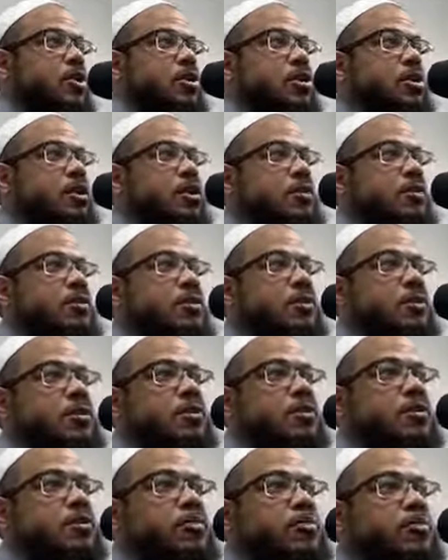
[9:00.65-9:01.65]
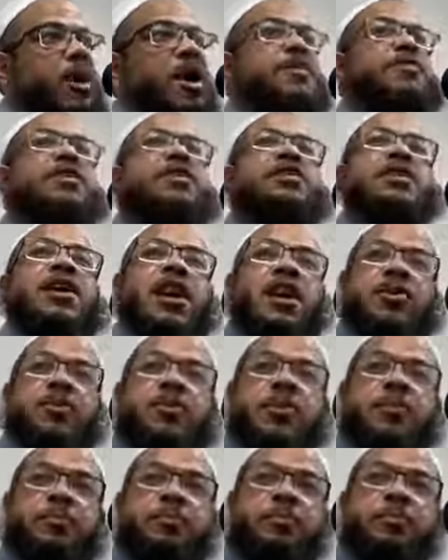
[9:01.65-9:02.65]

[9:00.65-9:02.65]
the the the private da'wah,